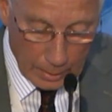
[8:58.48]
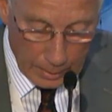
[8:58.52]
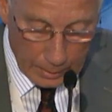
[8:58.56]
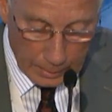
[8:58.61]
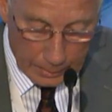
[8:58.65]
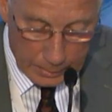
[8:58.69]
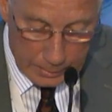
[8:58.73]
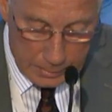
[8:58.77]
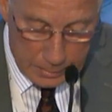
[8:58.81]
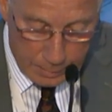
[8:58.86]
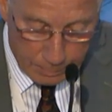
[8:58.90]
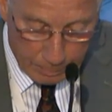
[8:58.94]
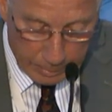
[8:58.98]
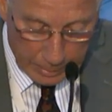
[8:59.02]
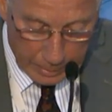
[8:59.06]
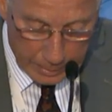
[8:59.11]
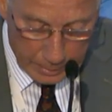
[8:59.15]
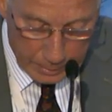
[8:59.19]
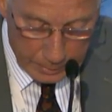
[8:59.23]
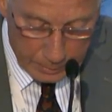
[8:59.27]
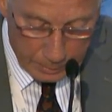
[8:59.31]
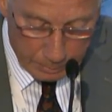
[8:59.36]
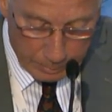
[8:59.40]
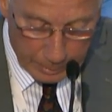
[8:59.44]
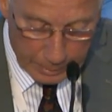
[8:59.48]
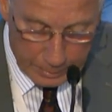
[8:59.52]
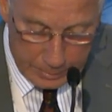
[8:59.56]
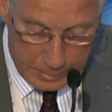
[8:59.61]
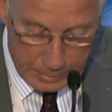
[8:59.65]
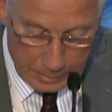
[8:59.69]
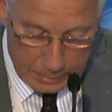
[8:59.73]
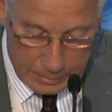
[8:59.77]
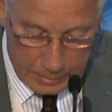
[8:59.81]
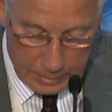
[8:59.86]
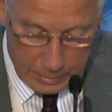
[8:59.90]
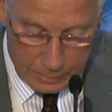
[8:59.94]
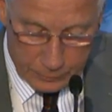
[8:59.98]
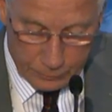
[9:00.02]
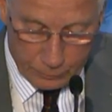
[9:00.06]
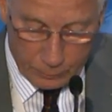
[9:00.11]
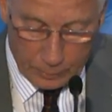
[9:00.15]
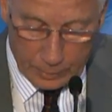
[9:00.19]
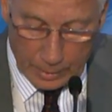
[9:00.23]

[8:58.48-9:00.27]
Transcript: Inspired by the successful